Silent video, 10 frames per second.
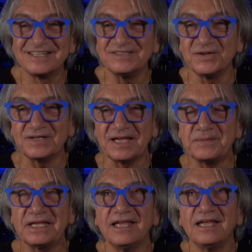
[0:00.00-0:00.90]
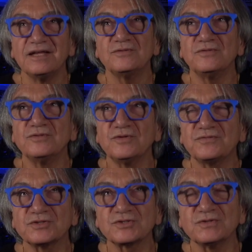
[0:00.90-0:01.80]
No, I mean, no,
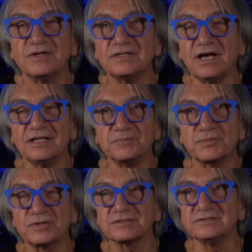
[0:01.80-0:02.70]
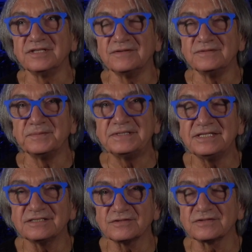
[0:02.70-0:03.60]
for sure. On on the personal level, I mean,
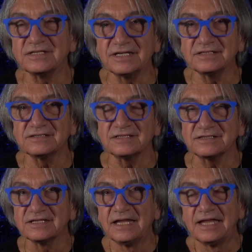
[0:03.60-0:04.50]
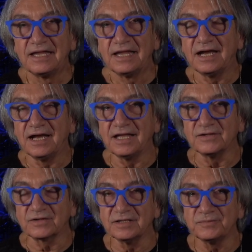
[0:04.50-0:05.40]
these are things that
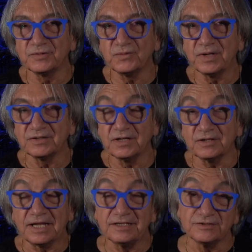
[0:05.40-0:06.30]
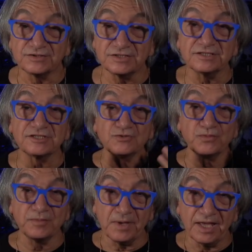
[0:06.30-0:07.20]
either come your way or not, and decisions
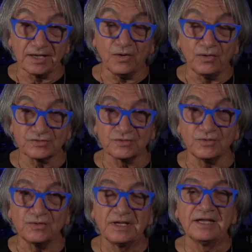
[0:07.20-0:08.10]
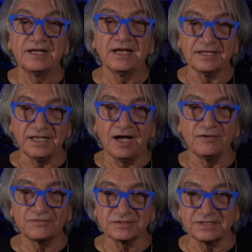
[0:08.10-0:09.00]
we make also allow
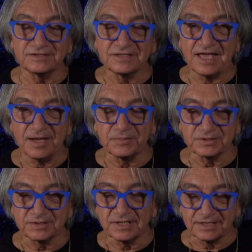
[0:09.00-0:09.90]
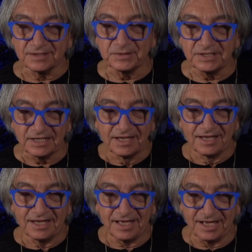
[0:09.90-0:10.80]
for things to happen or not. I mean,
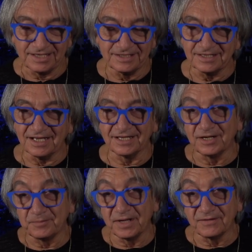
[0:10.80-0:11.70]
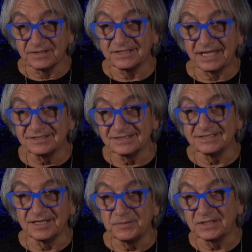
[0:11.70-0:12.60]
I I got married late in the
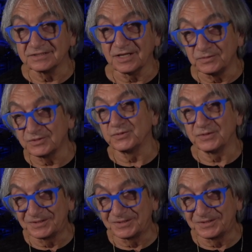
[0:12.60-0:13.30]
day because I was touring